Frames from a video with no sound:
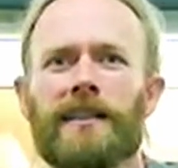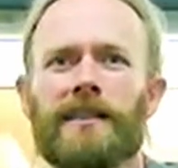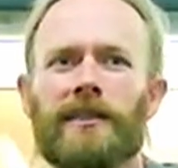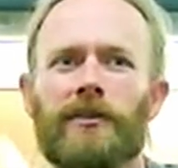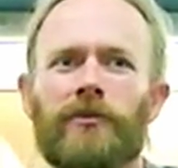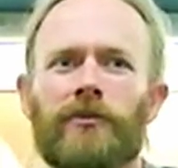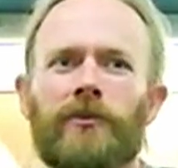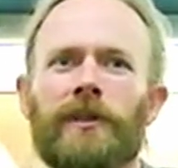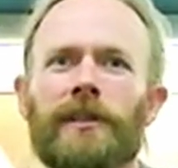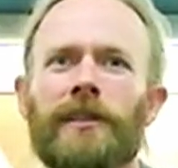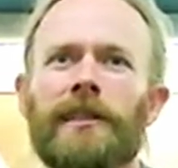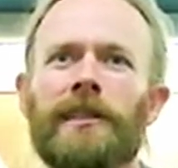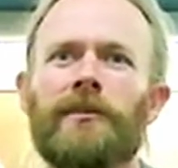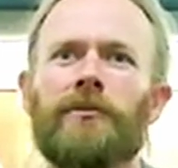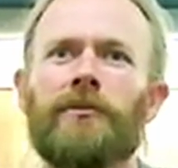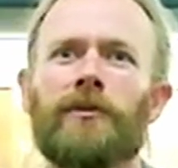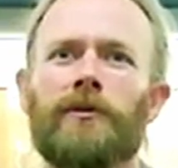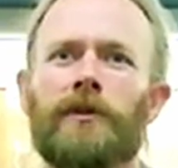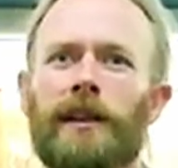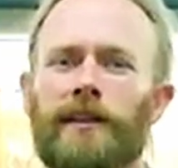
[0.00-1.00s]
So
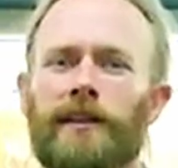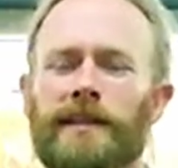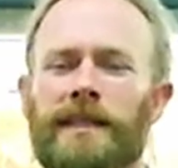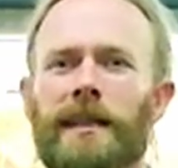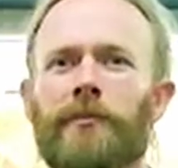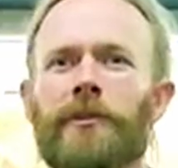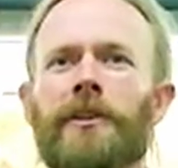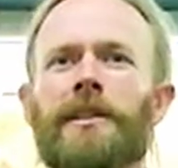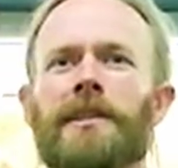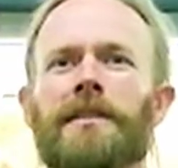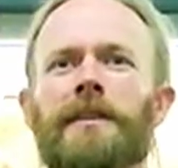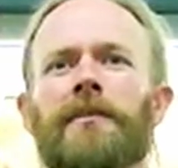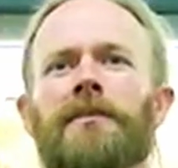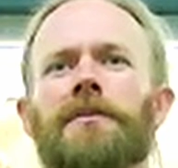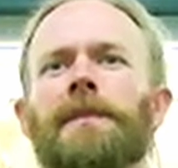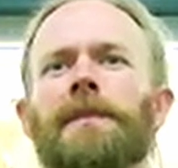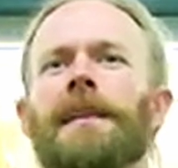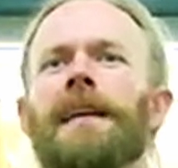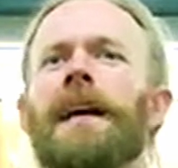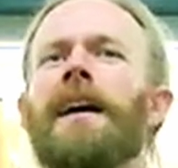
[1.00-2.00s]
really, the subunits would have
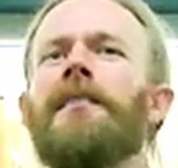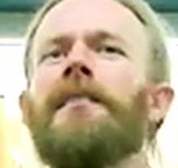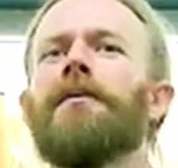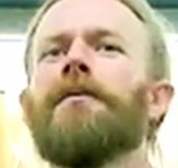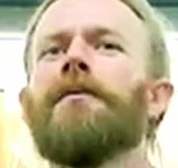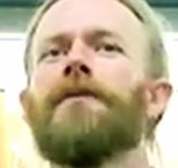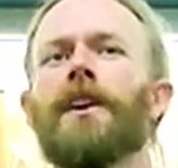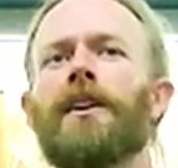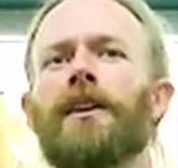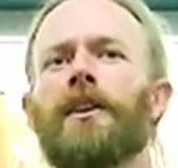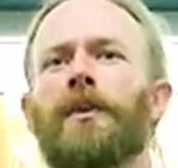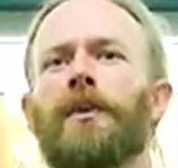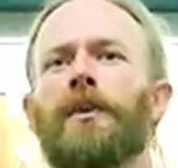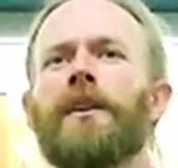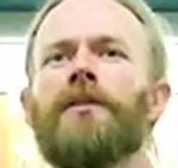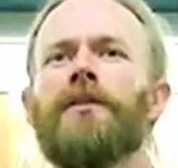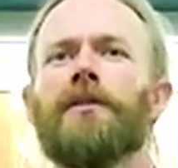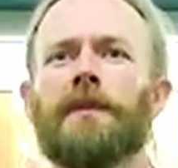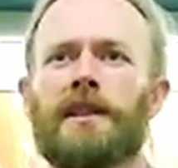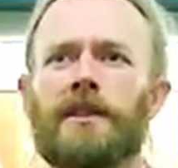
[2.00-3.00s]
to be kind of far away
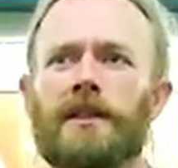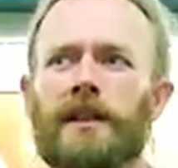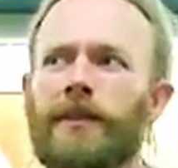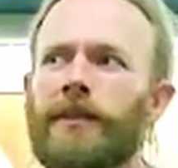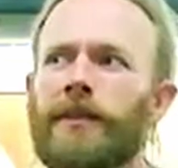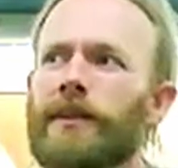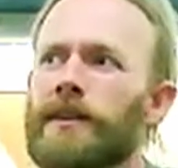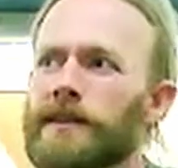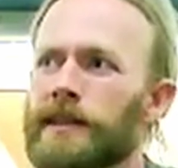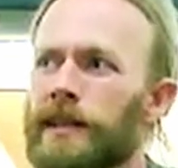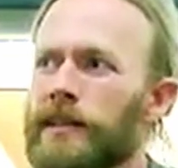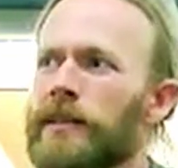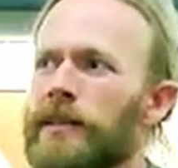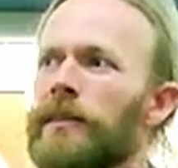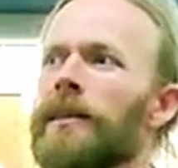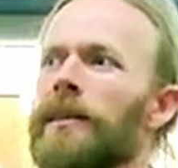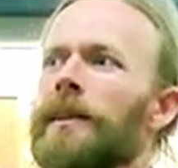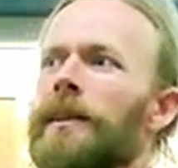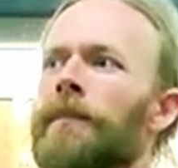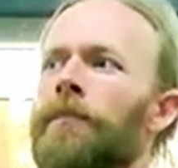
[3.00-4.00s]
from each other,
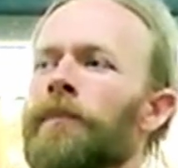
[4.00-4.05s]
essentially.